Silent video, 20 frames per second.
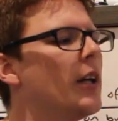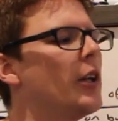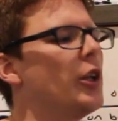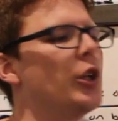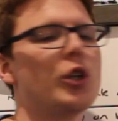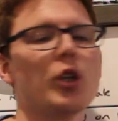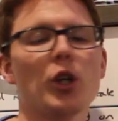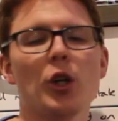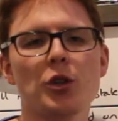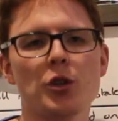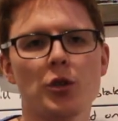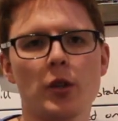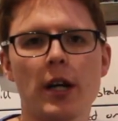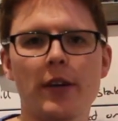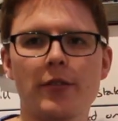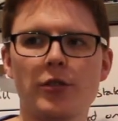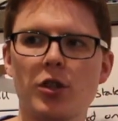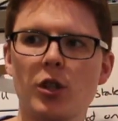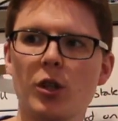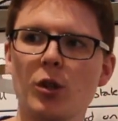You could also
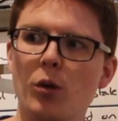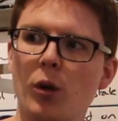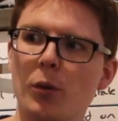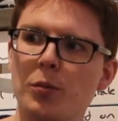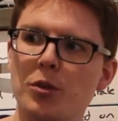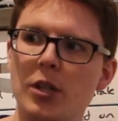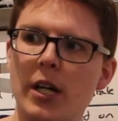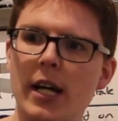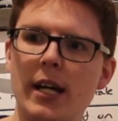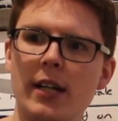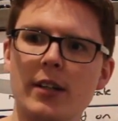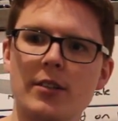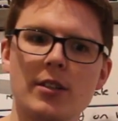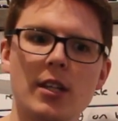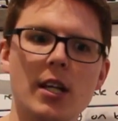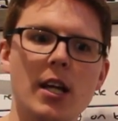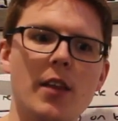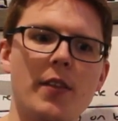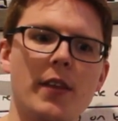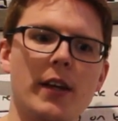have two objects
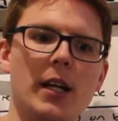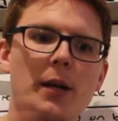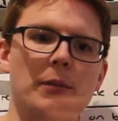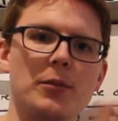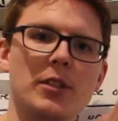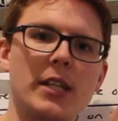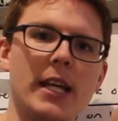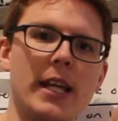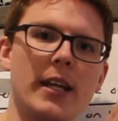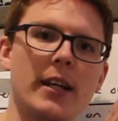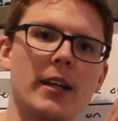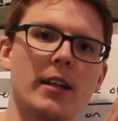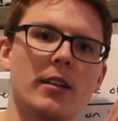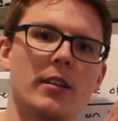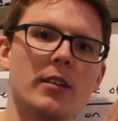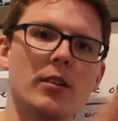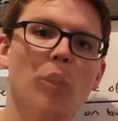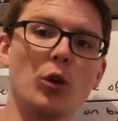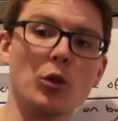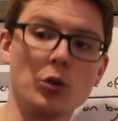that come together
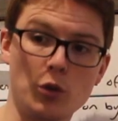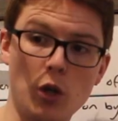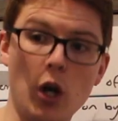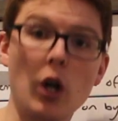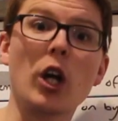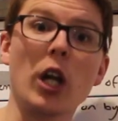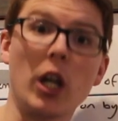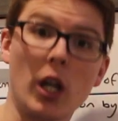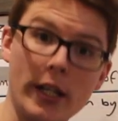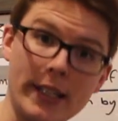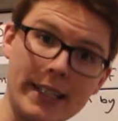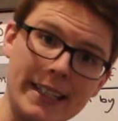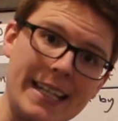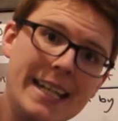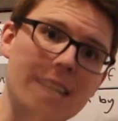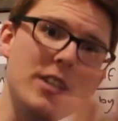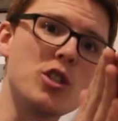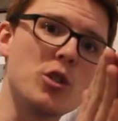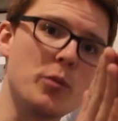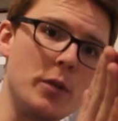or colliding
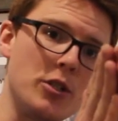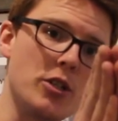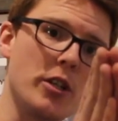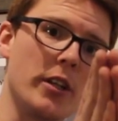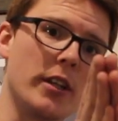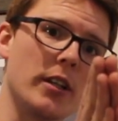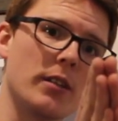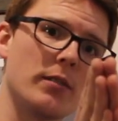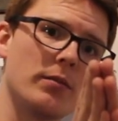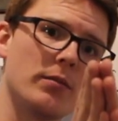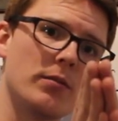into each other.